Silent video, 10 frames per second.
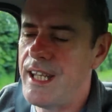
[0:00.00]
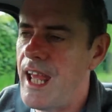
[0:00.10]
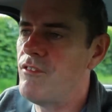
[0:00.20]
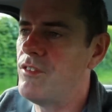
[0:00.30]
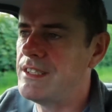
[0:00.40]

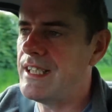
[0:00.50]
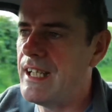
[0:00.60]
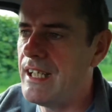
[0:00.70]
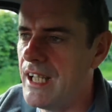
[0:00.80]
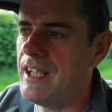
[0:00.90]
in
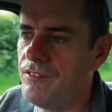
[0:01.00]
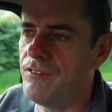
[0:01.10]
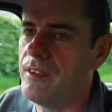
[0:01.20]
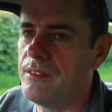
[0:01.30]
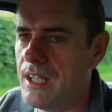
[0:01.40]
everyday life,
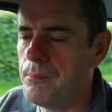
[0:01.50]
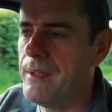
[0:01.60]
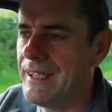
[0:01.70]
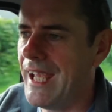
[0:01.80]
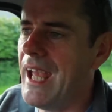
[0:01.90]
it
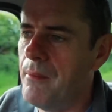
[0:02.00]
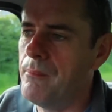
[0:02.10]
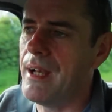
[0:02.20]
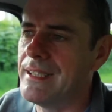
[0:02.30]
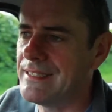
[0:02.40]
became
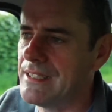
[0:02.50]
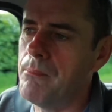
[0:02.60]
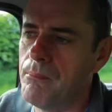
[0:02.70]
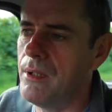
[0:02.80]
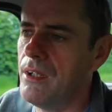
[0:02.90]
a
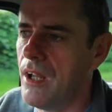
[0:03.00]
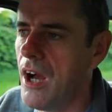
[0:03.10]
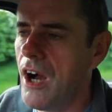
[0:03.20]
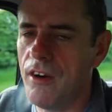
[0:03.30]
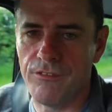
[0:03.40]
symbol
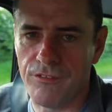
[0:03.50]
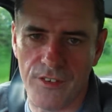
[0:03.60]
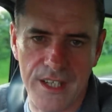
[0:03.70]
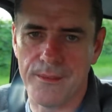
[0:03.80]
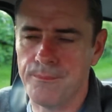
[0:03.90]
of
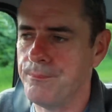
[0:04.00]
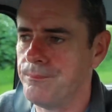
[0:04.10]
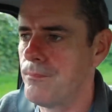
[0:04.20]
freedom.